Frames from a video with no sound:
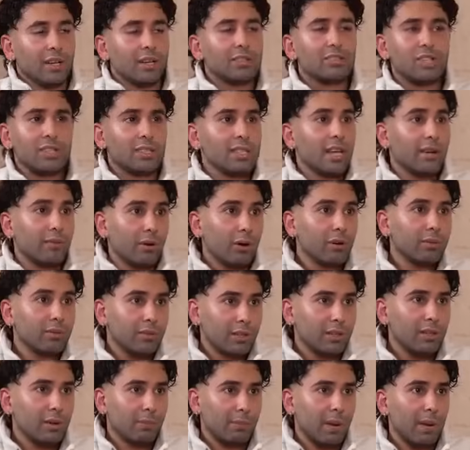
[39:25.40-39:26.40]
just never
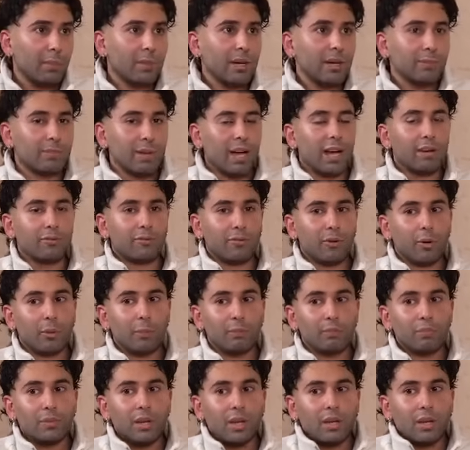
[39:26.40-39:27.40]
on in a public
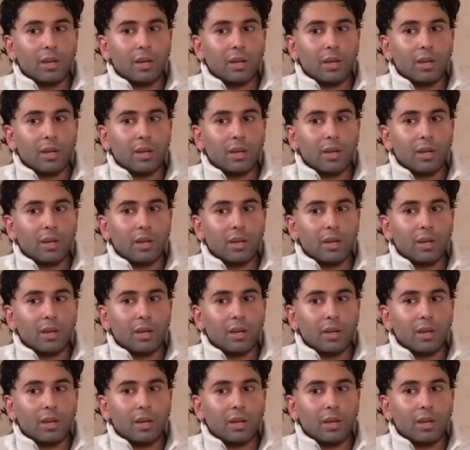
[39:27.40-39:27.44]
platform.